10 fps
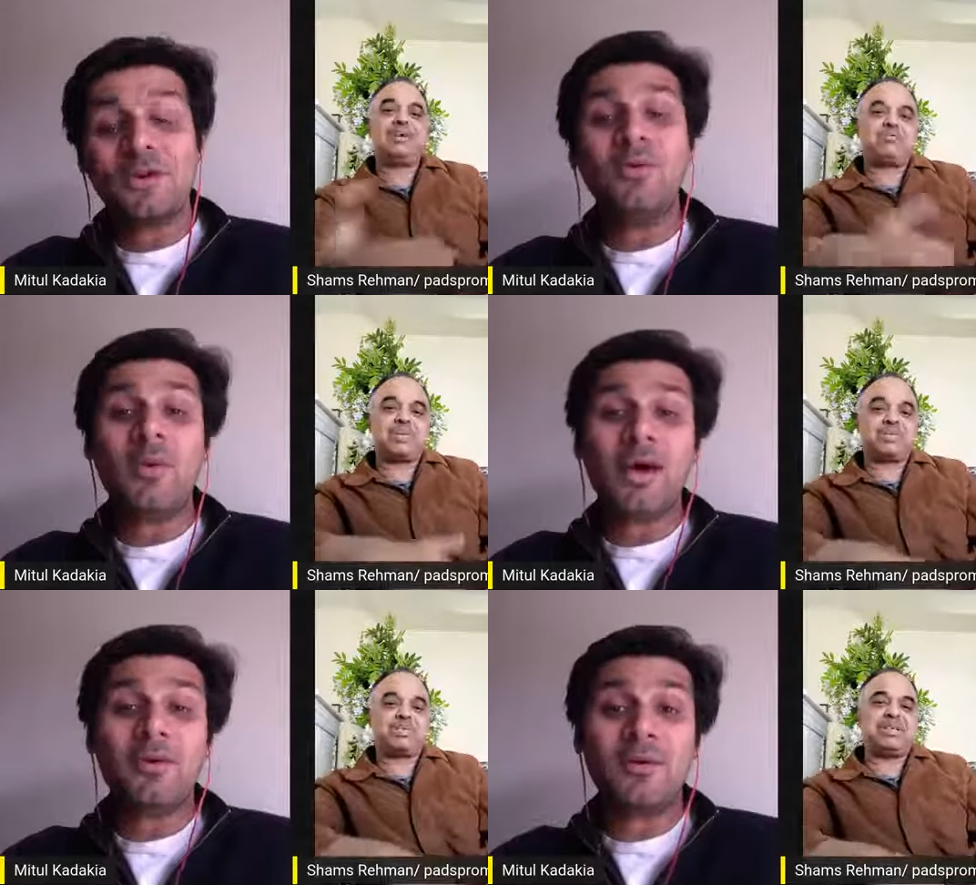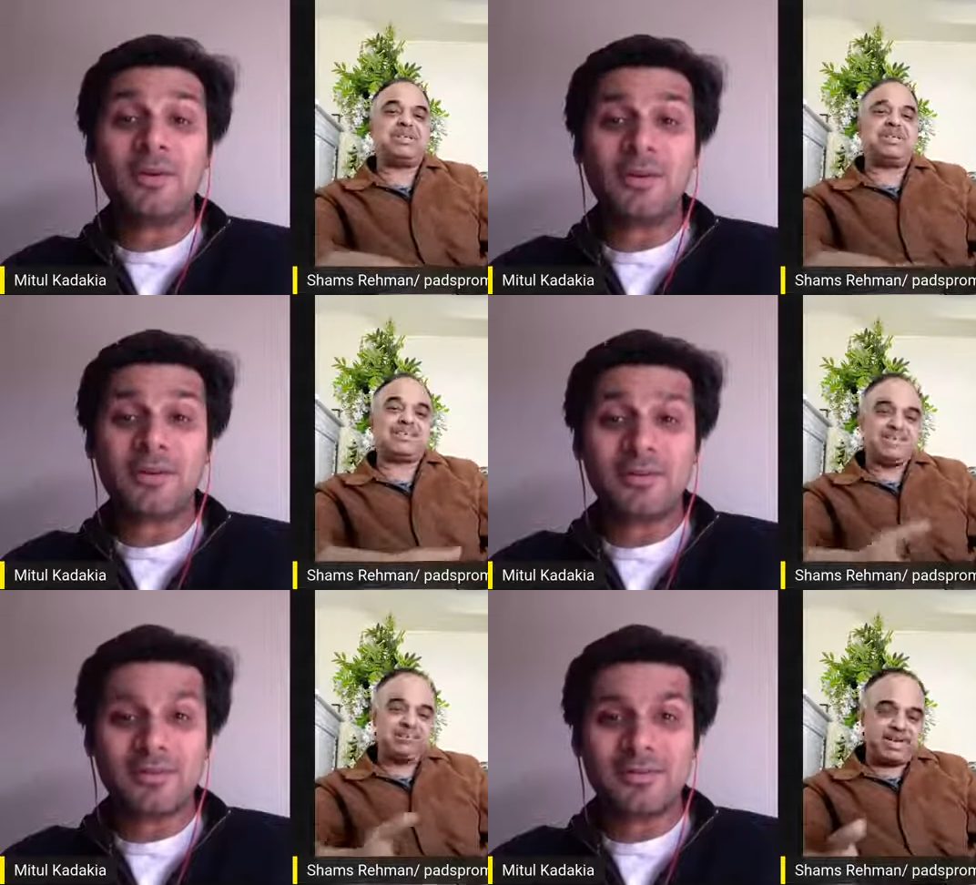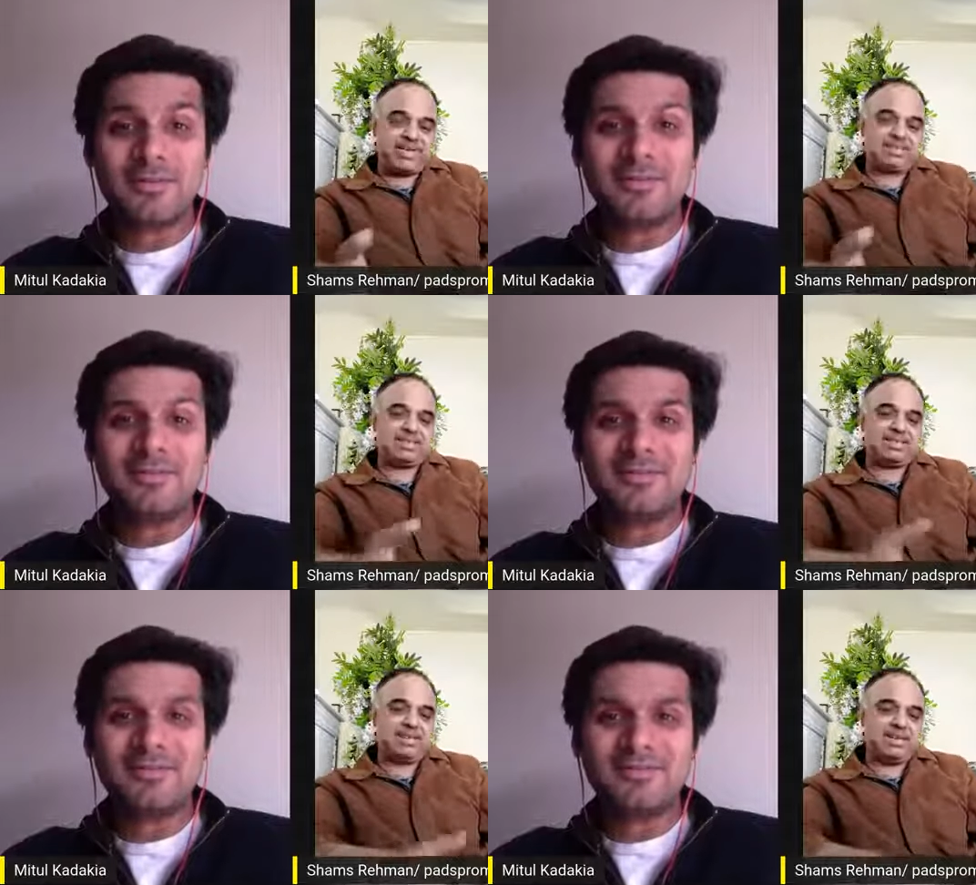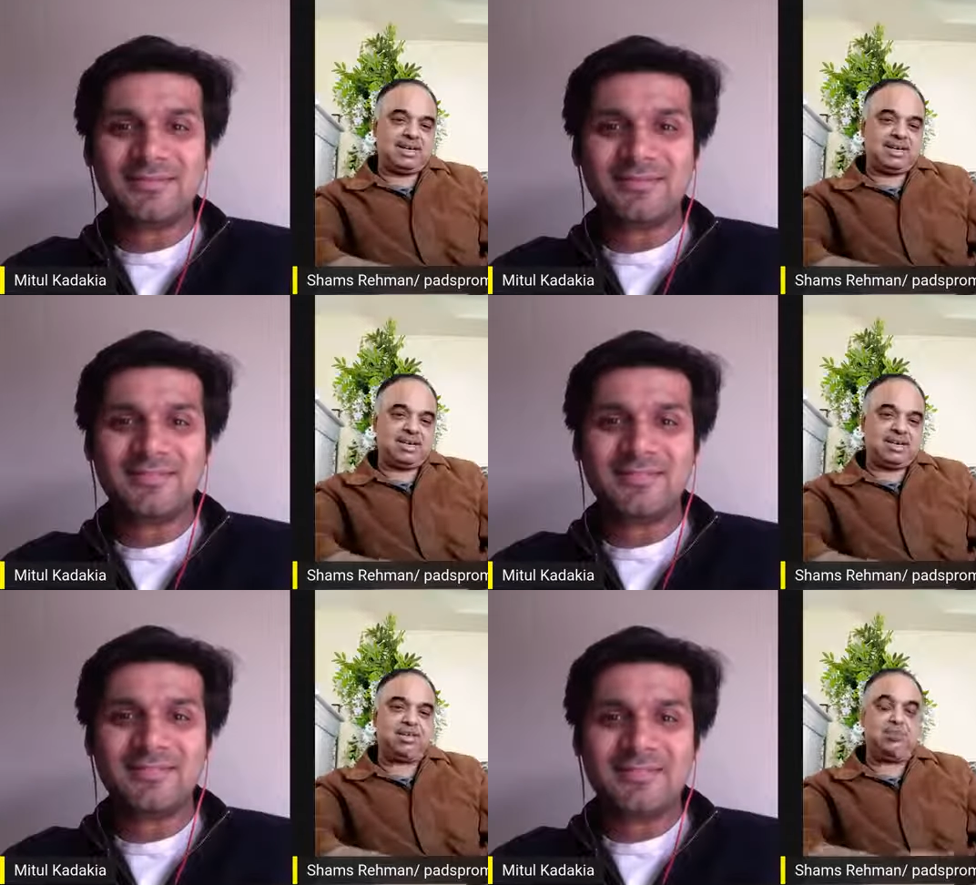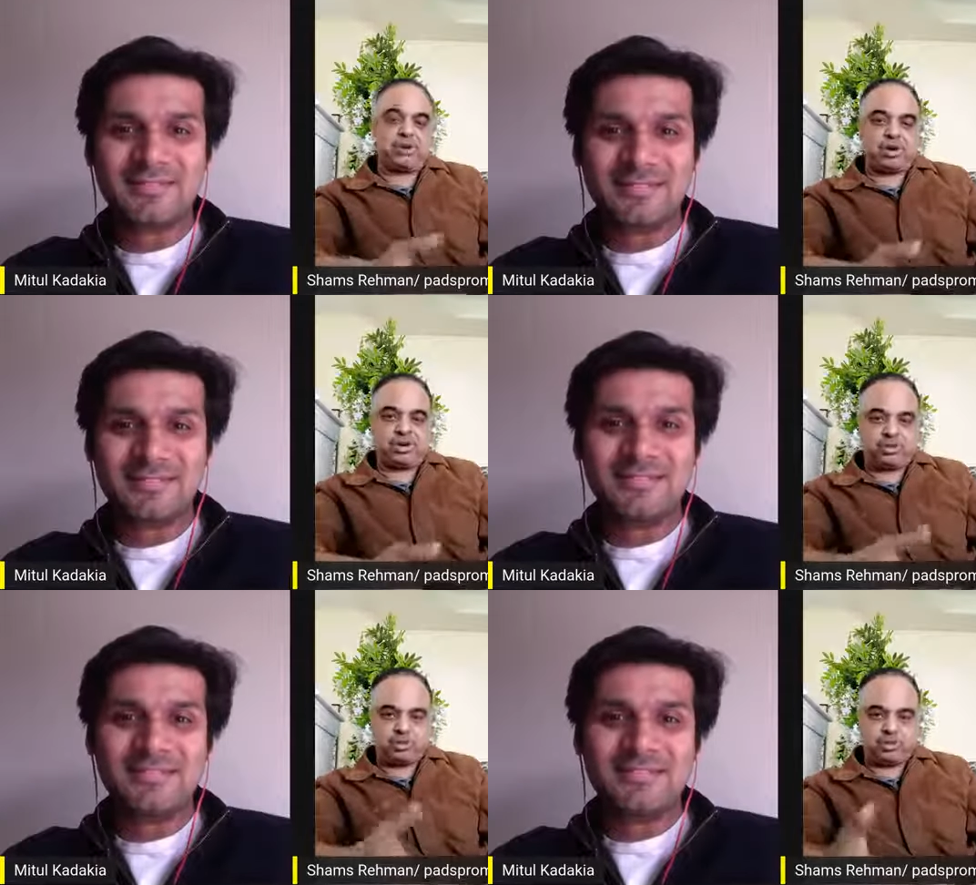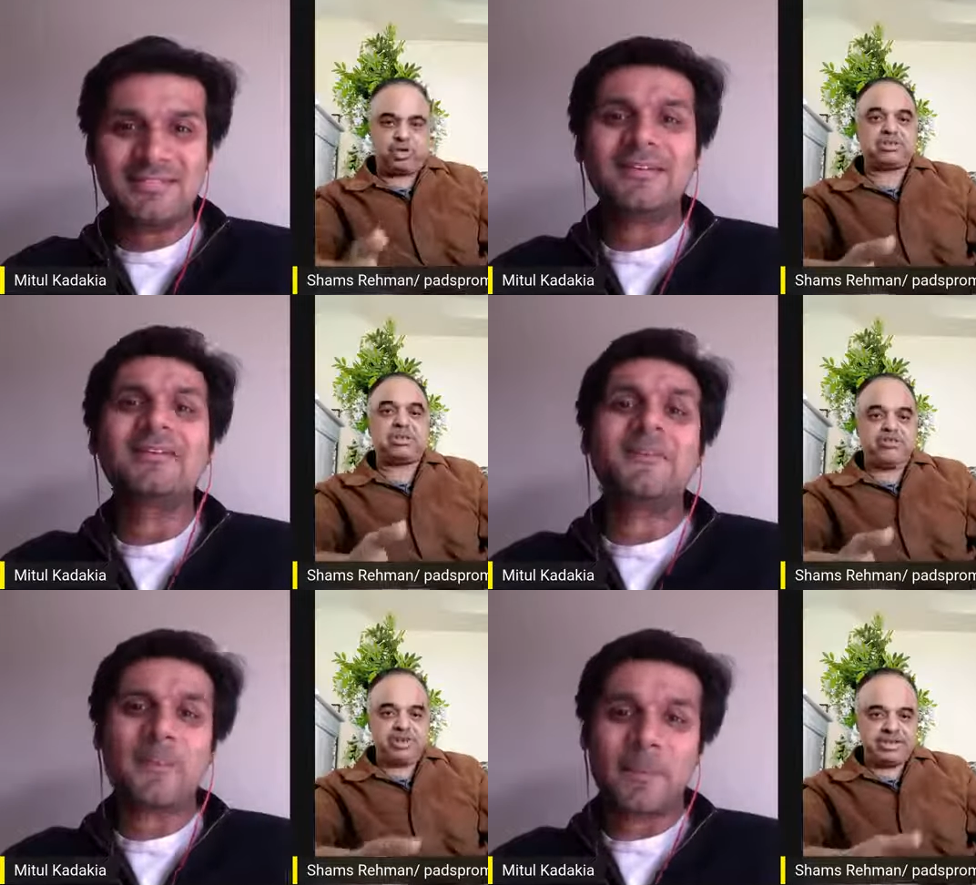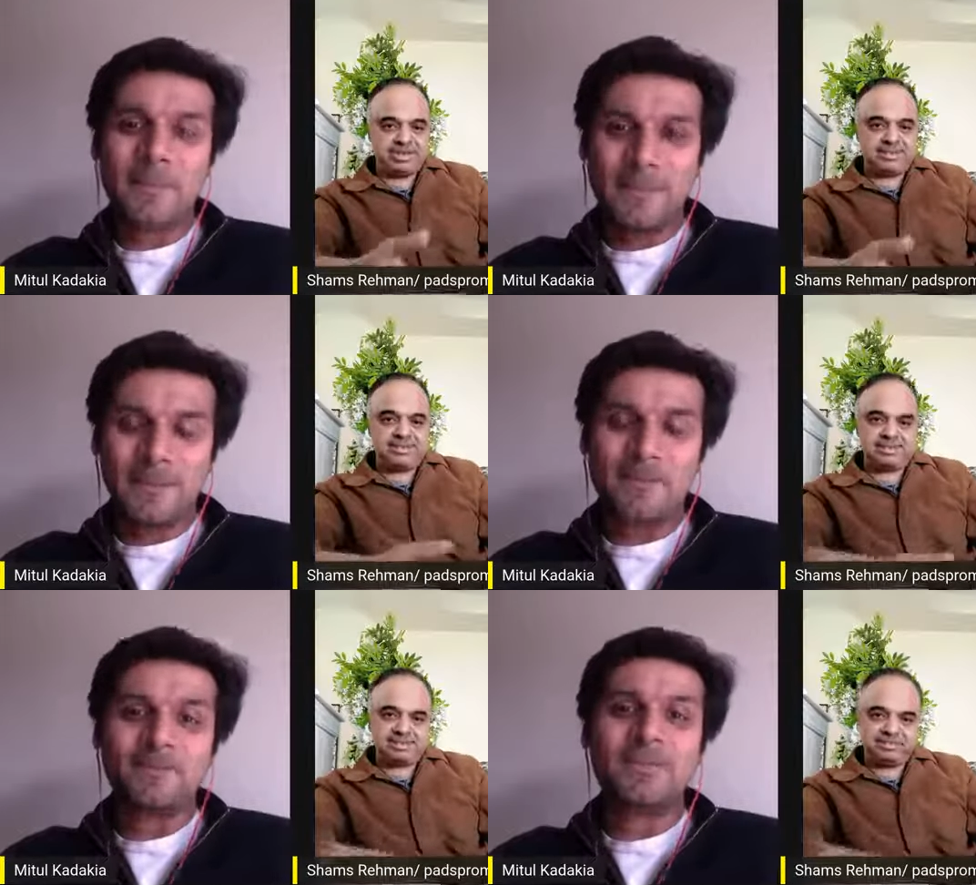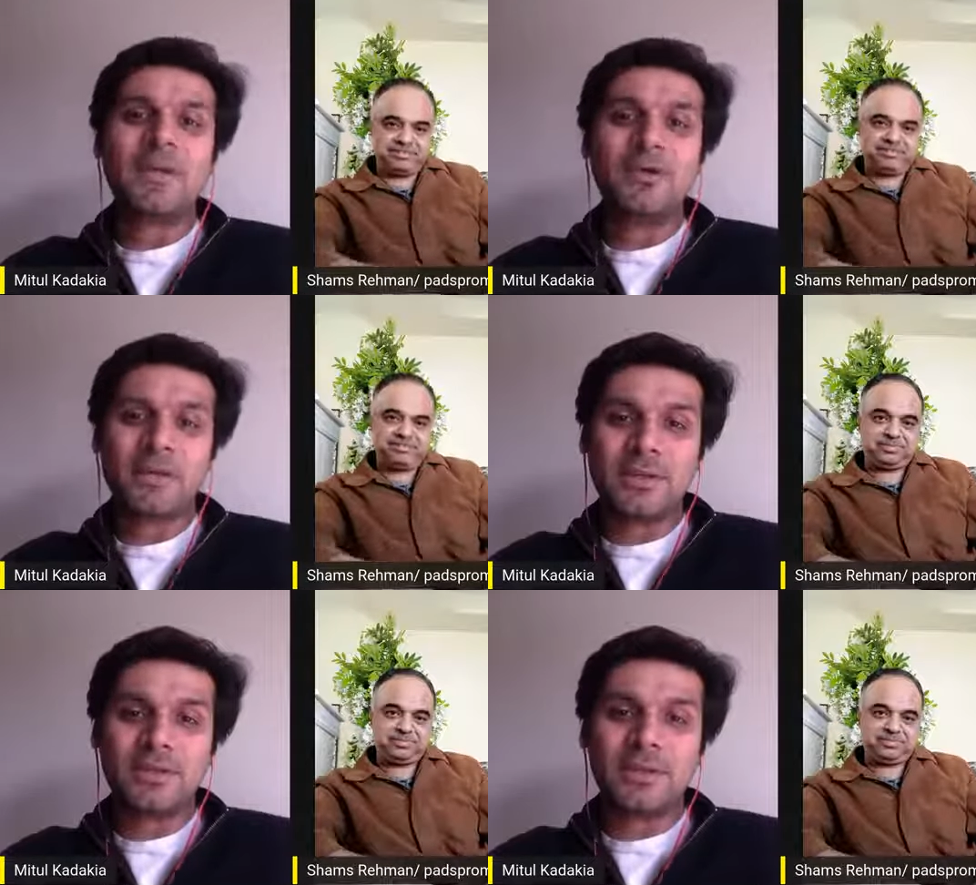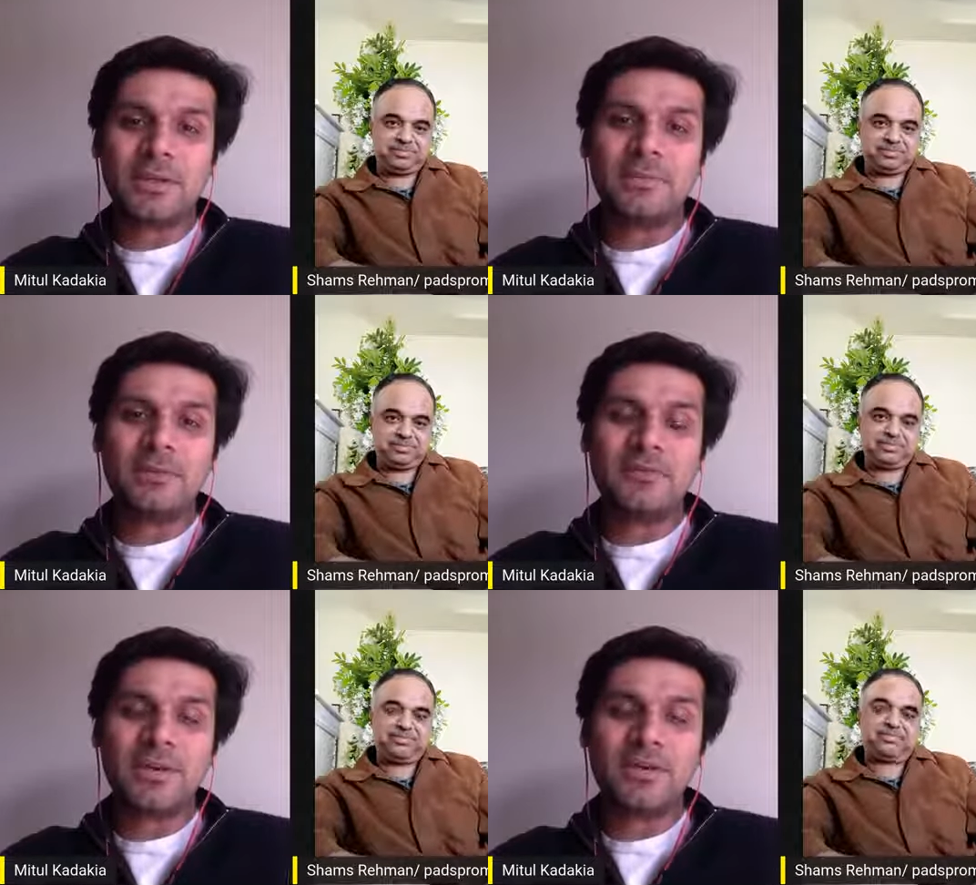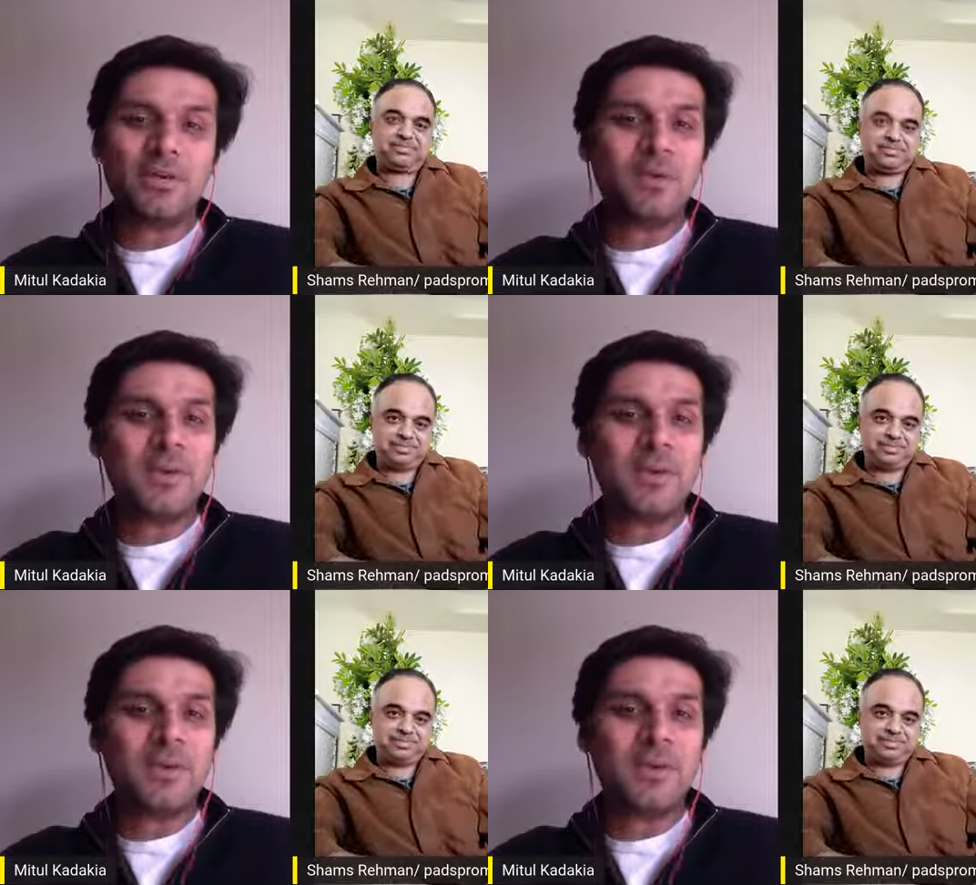Speaker 1: Oh wow! But okay. it, it, it, depends uh, on the product product varies.
Speaker 2: Okay, okay, perfect. No,